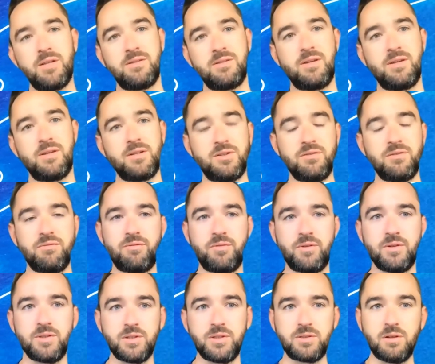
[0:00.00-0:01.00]
session
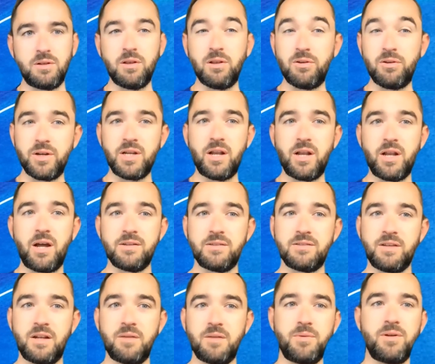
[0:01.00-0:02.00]
for just learning how to
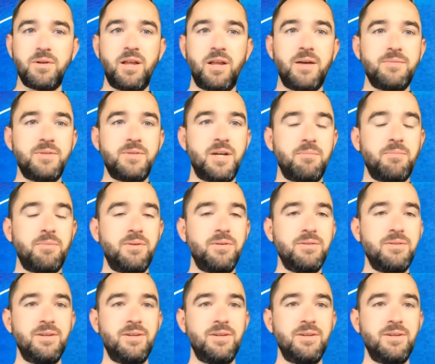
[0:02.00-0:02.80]
set up your laptop.